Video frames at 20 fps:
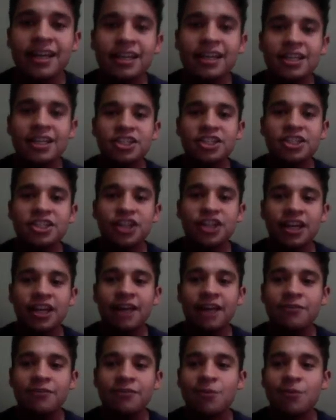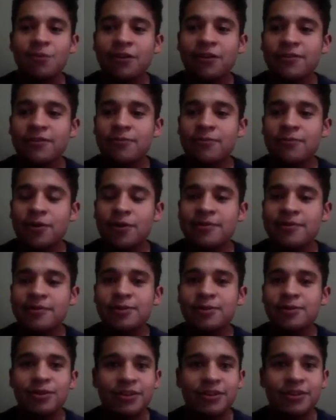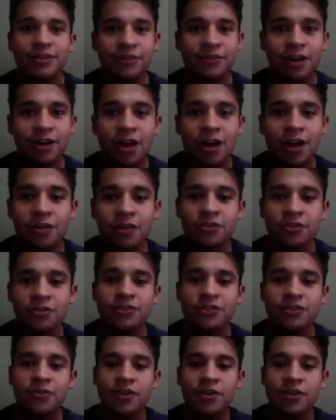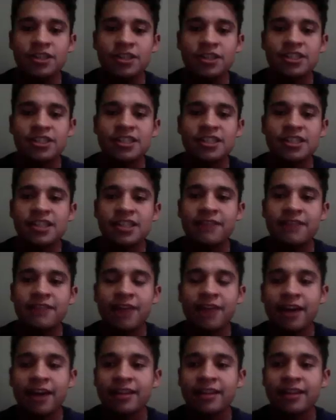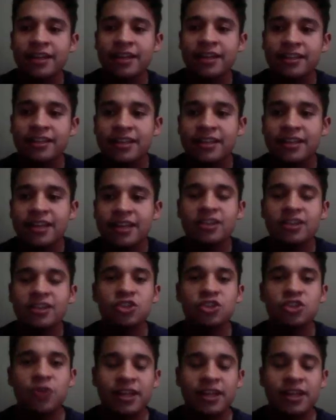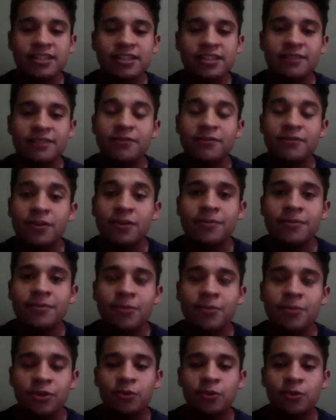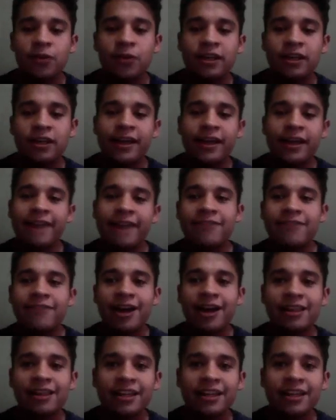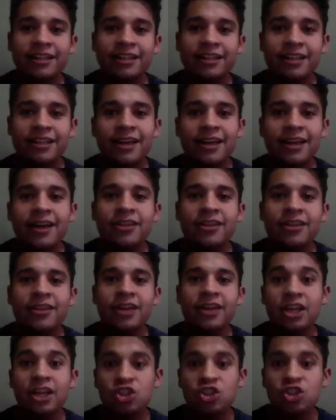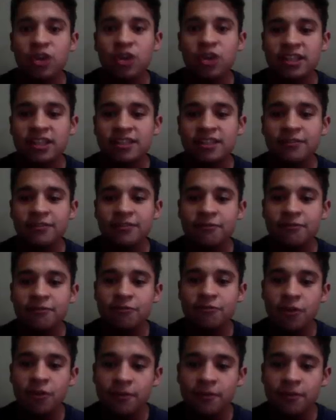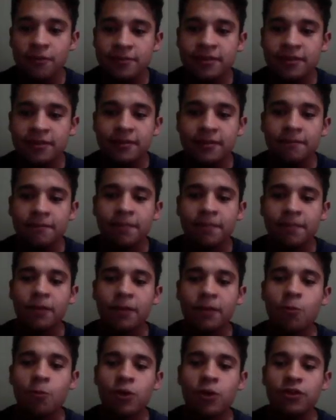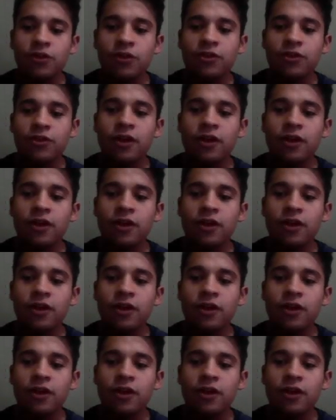each and every one of the verbs with different colors. For instance, I've highlighted the transitive verb with green. I've highlighted the intransitive verbs with